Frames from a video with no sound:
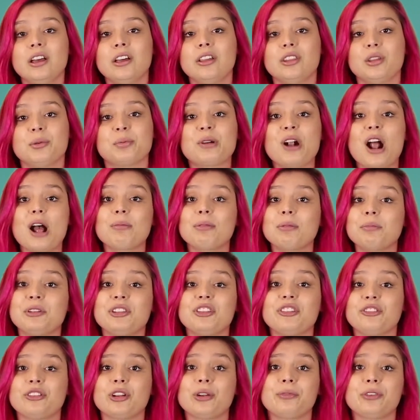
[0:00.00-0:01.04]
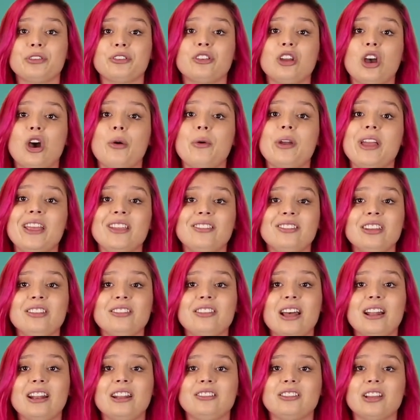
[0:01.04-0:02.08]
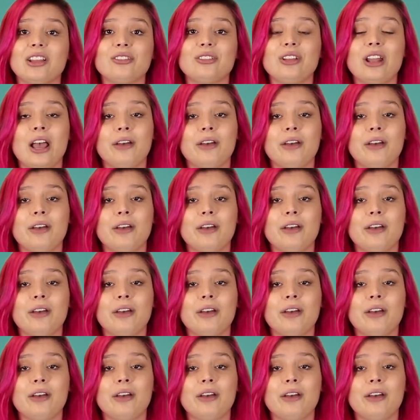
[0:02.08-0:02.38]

The problem with the Surface Go isn't that it doesn't